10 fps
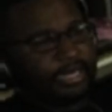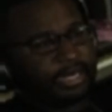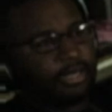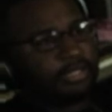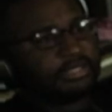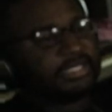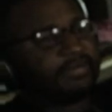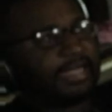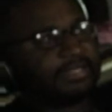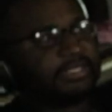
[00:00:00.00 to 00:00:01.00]
all this
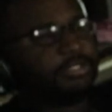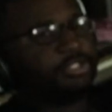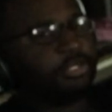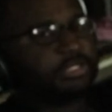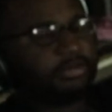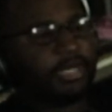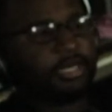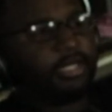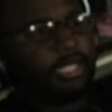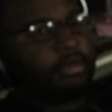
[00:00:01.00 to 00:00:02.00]
stuff. I see jokes about
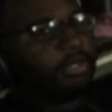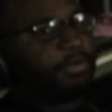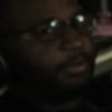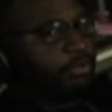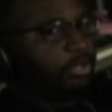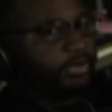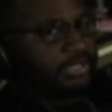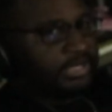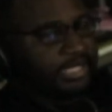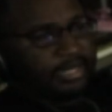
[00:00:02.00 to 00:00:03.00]
it, but people don't be
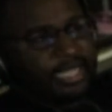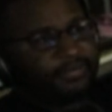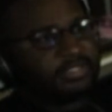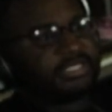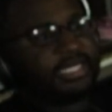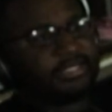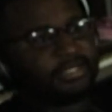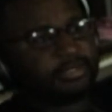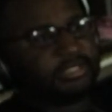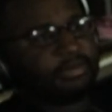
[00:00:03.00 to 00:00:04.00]
sitting down having TED
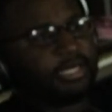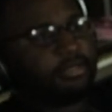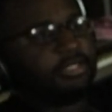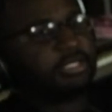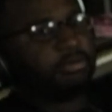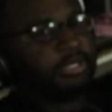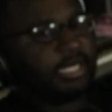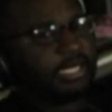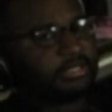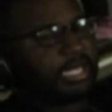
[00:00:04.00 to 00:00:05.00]
Talks about Nicki
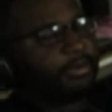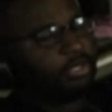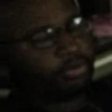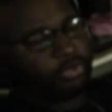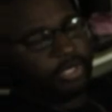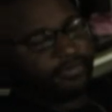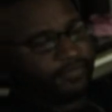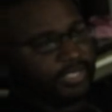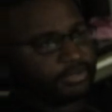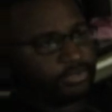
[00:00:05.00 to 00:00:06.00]
Minaj. I mean, don't get me wrong, her
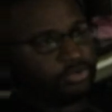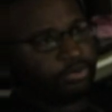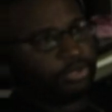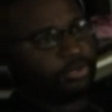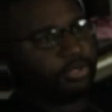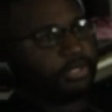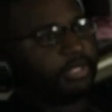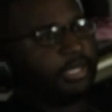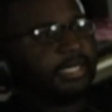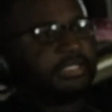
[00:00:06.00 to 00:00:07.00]
fans are super annoying.
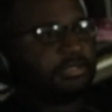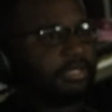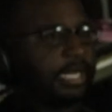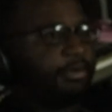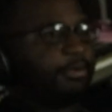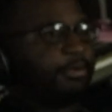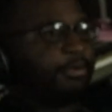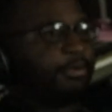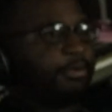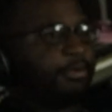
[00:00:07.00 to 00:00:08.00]
So a lot of people
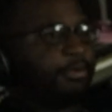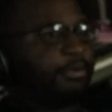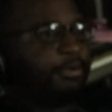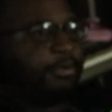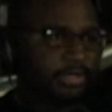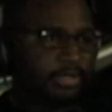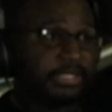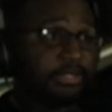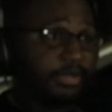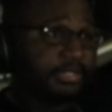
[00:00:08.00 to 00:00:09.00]
avoid talking about Nicki Minaj
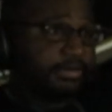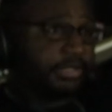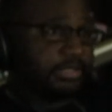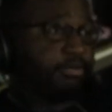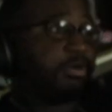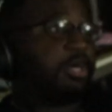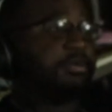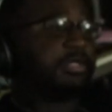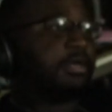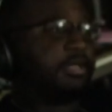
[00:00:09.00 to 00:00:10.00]
anyways because the
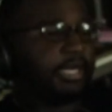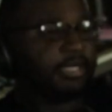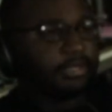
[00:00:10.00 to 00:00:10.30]
barbs are like,